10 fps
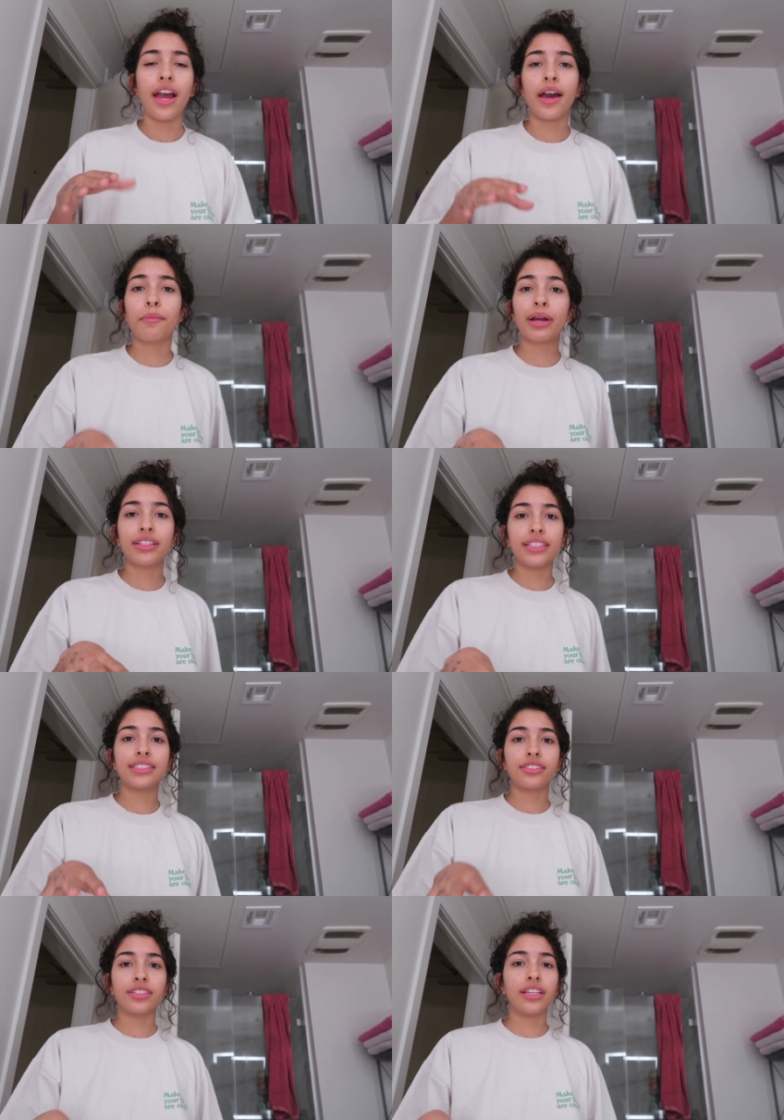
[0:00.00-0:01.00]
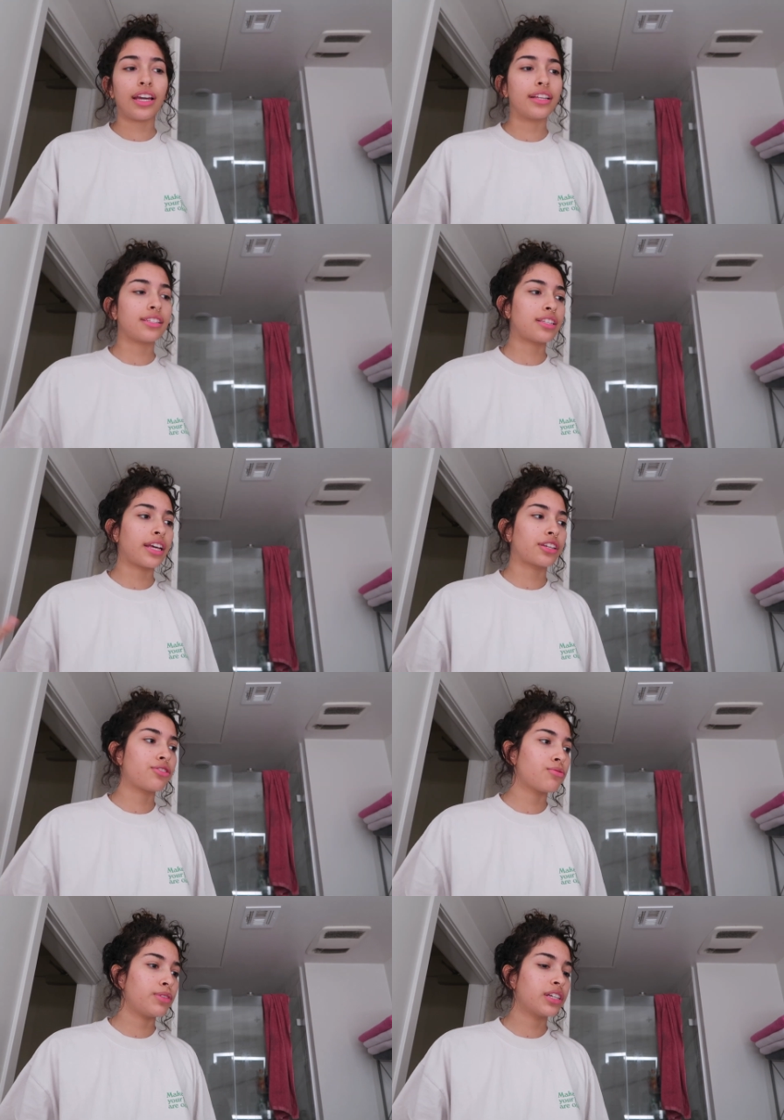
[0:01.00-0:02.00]
And my lease literally ends in like
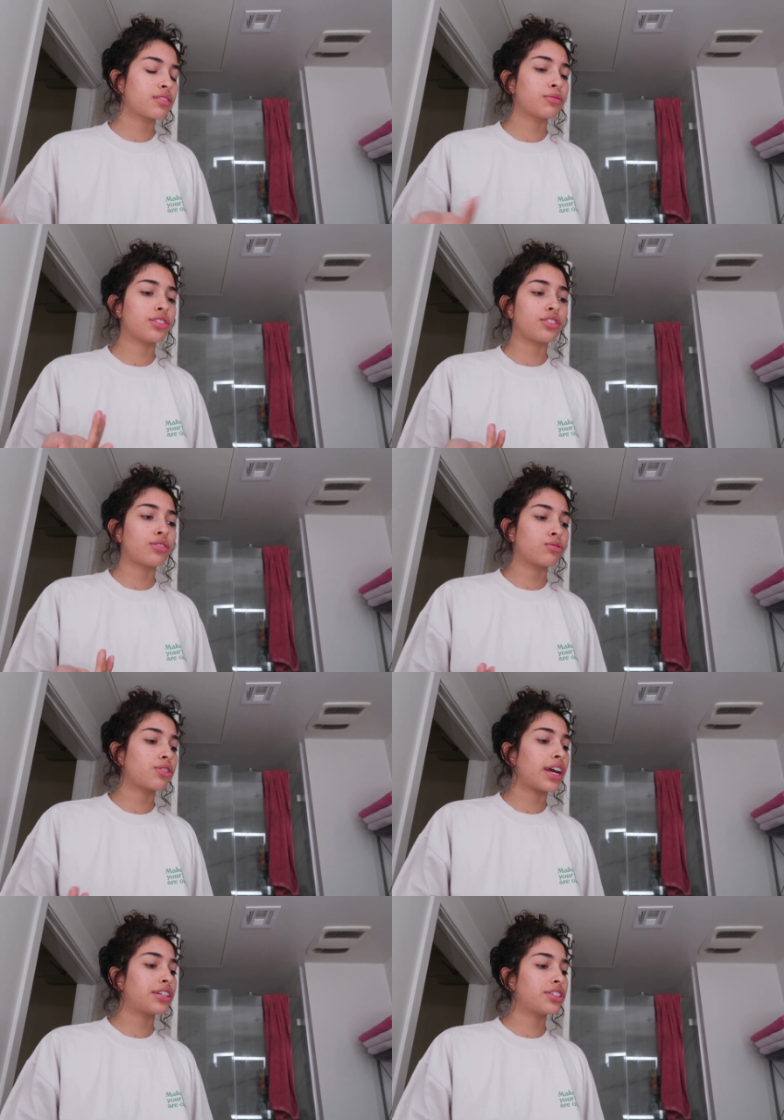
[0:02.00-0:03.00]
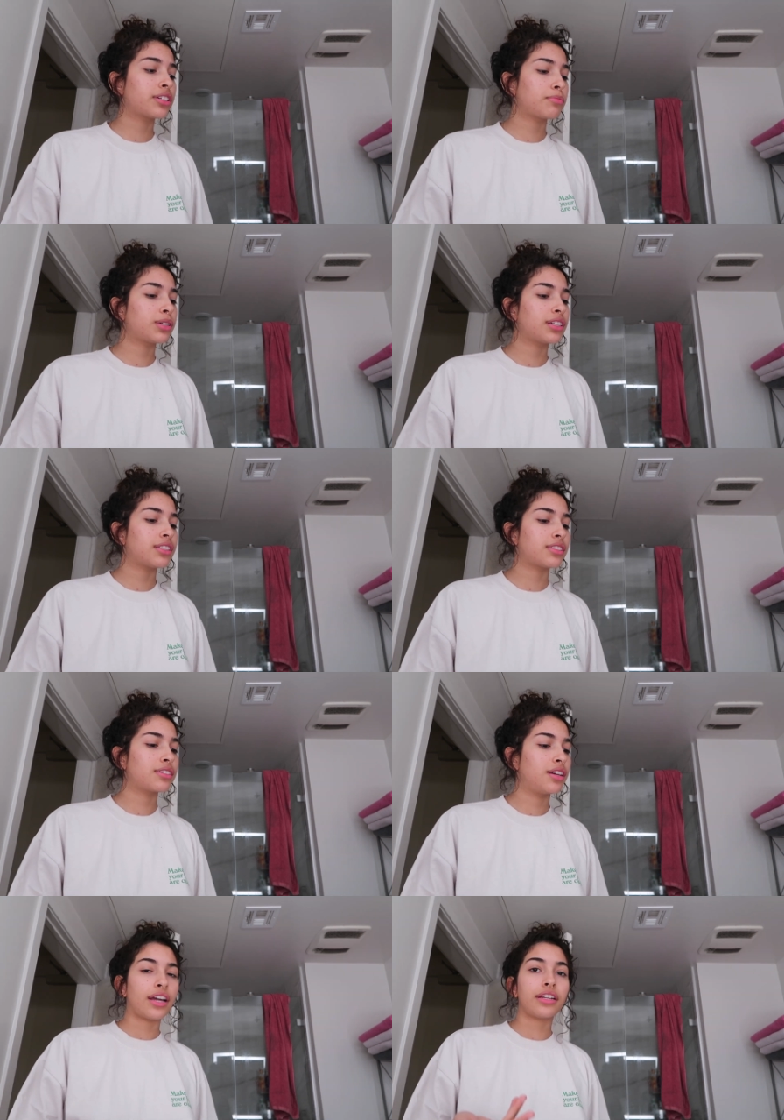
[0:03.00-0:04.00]
2 weeks, which is so tragic because
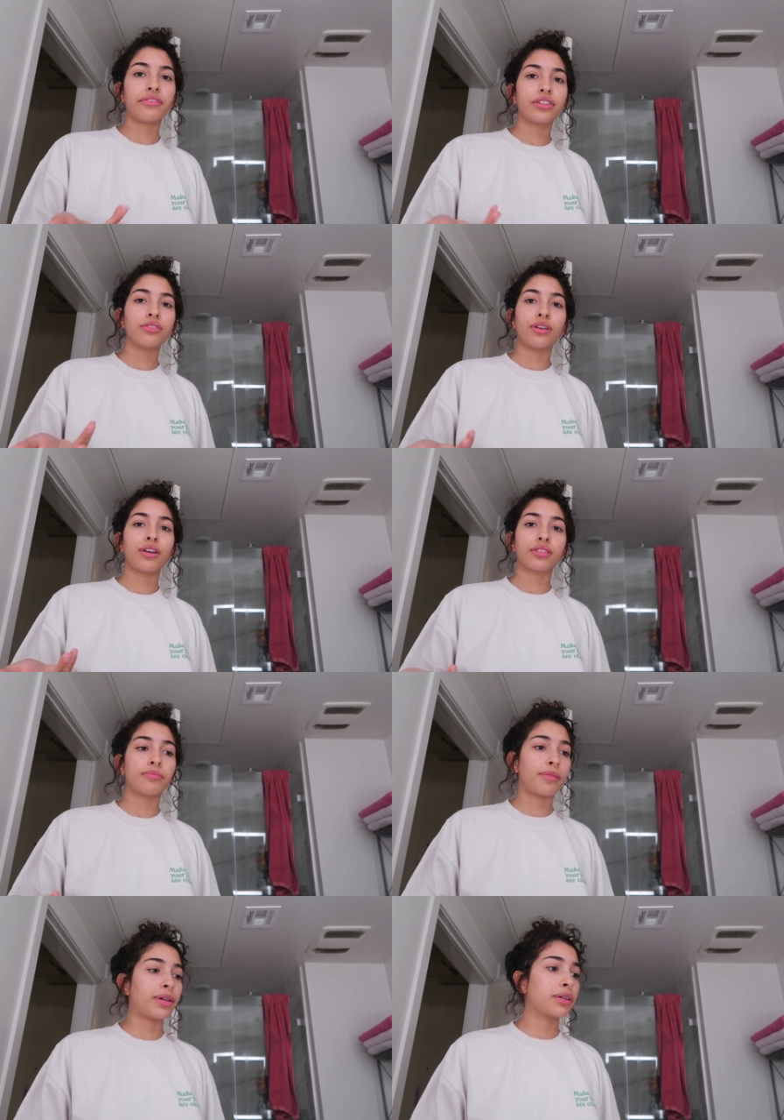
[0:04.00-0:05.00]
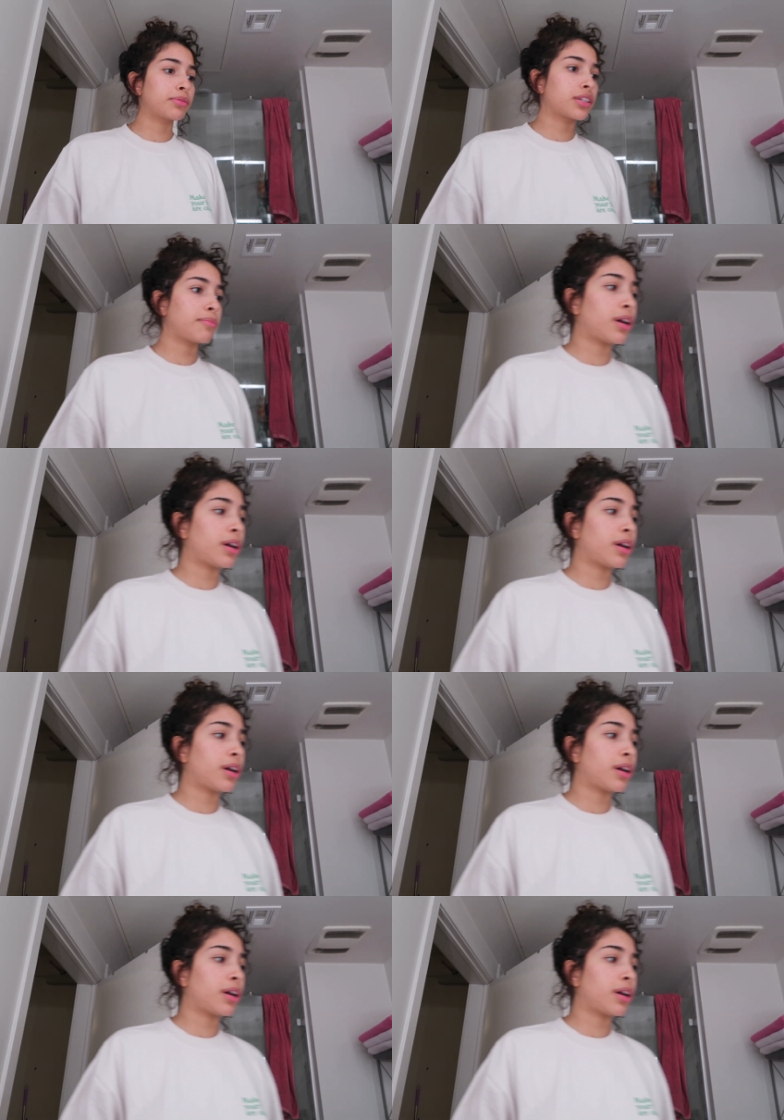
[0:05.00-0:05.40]
I never knew how good my makeup would come